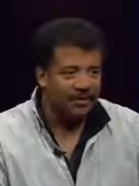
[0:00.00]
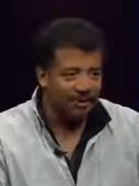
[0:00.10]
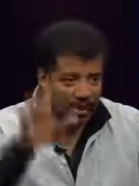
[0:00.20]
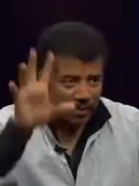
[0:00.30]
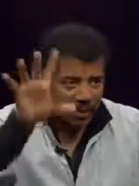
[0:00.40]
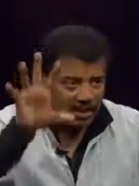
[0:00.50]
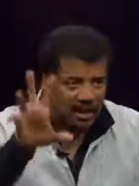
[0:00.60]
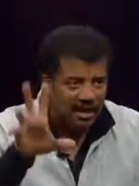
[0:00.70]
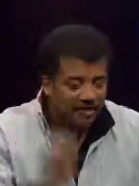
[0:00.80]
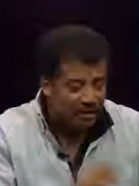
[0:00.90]
It's snowing a
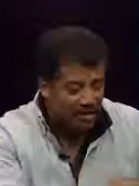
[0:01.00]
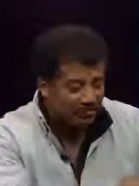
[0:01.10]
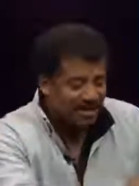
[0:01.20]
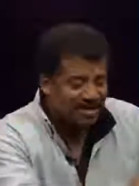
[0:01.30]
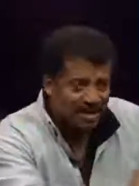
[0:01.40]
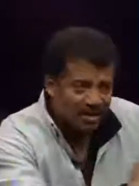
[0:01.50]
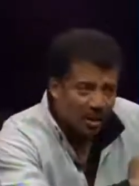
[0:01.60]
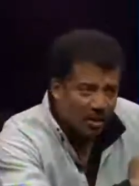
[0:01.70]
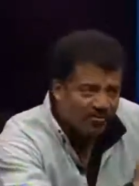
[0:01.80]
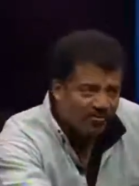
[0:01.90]
little heavier. He writes his home